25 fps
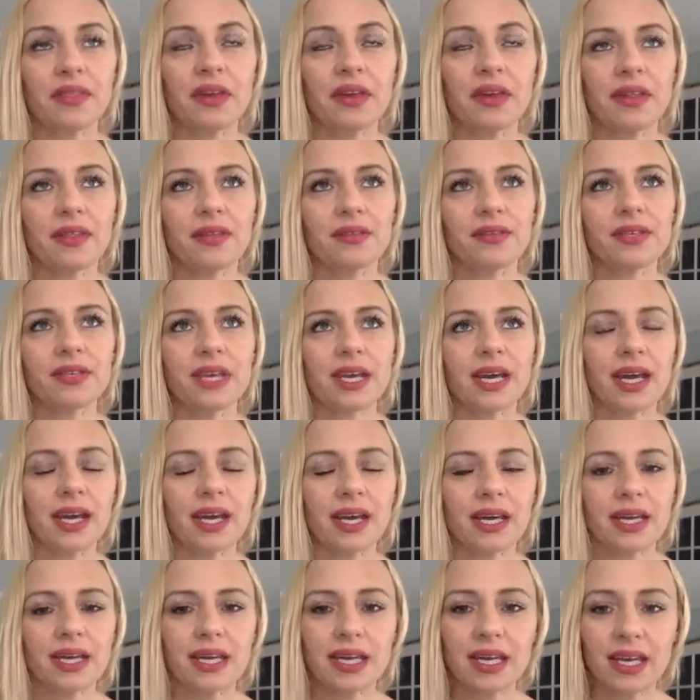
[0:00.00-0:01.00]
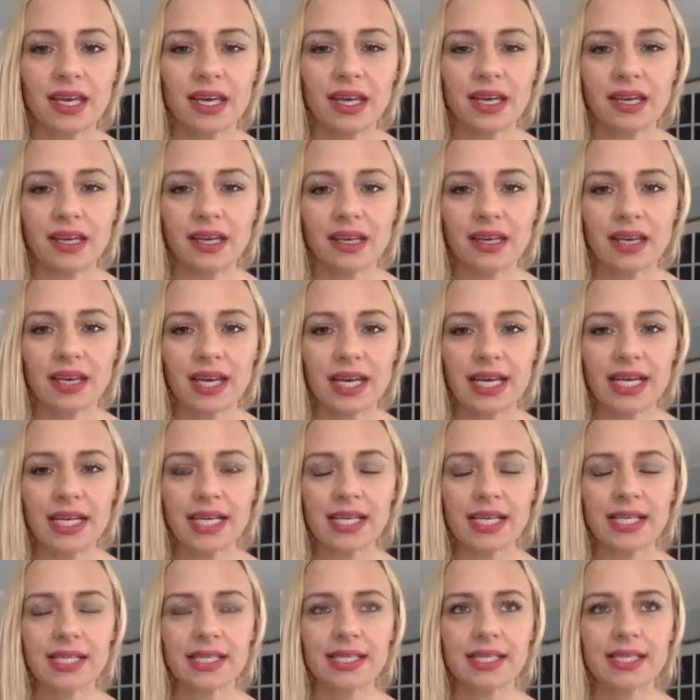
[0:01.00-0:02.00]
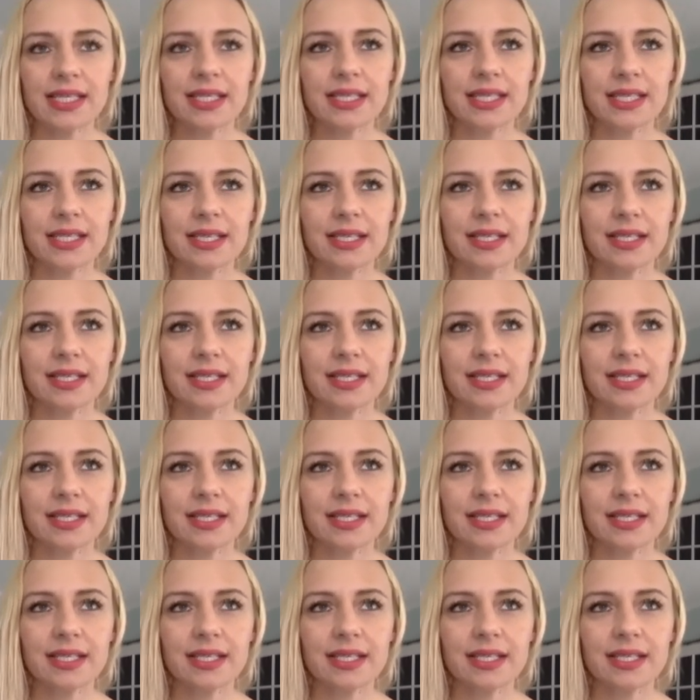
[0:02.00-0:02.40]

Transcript: the other day is